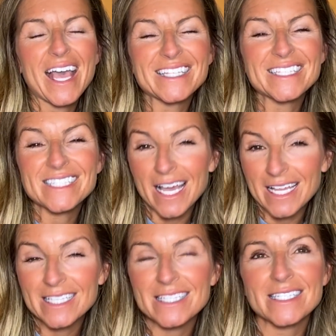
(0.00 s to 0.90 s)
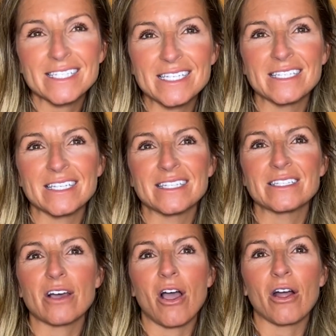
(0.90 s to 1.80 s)
And silent
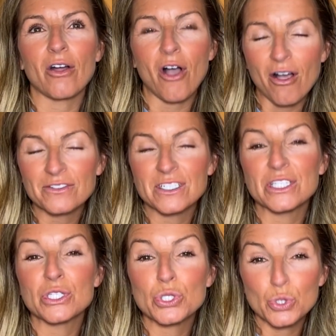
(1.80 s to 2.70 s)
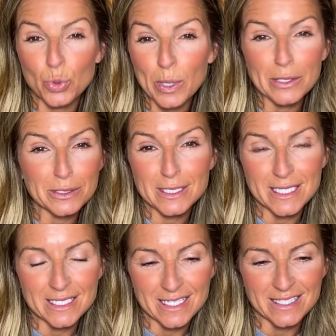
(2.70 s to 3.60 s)
seasons are often soil
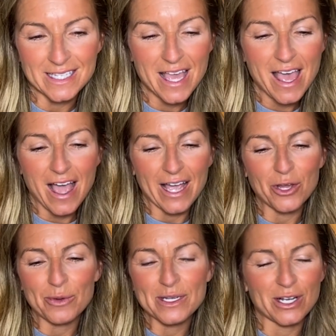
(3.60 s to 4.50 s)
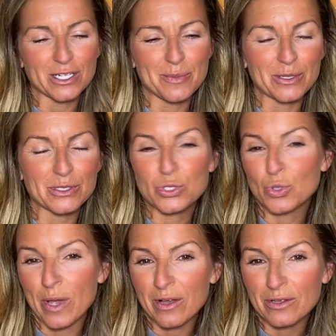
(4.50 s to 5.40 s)
seasons. I know we talked about
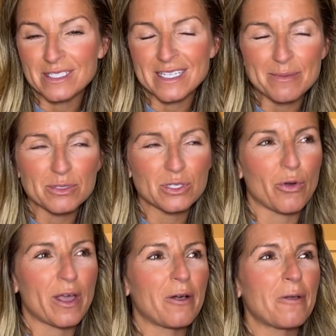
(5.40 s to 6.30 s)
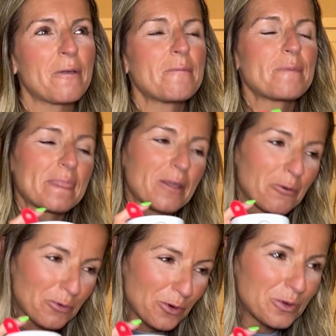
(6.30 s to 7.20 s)
soil, deep soil,
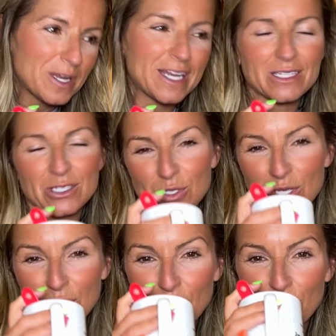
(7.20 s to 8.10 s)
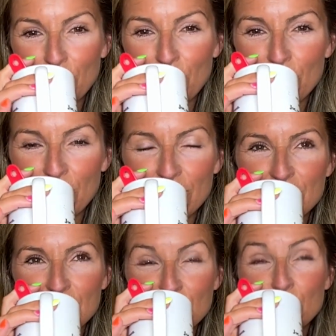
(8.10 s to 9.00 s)
rooted in,
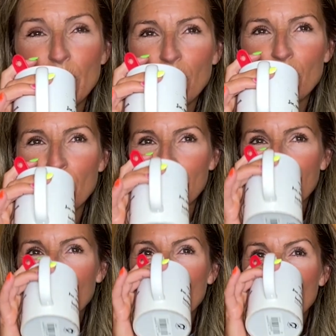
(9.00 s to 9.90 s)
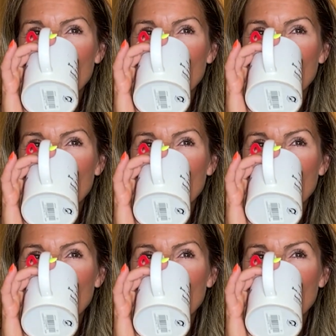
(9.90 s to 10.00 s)
the soil work.